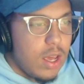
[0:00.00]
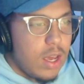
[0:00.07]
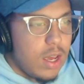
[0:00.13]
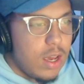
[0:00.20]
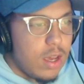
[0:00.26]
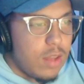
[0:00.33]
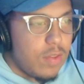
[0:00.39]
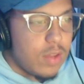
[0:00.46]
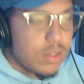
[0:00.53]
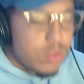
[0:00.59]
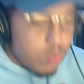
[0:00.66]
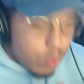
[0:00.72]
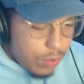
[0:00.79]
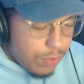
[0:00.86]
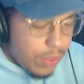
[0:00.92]
And that's
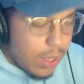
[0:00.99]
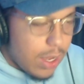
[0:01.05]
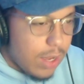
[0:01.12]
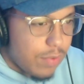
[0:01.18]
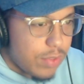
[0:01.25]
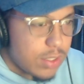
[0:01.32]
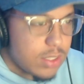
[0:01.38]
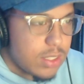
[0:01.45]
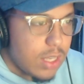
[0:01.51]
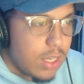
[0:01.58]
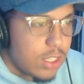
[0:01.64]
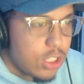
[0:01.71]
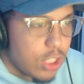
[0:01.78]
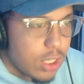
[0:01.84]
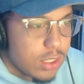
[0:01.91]
one thing I have to say.
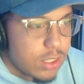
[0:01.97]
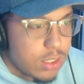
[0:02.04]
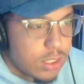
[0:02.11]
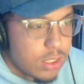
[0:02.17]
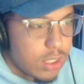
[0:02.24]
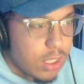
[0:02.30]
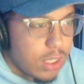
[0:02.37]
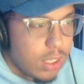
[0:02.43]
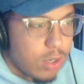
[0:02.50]
Justice League,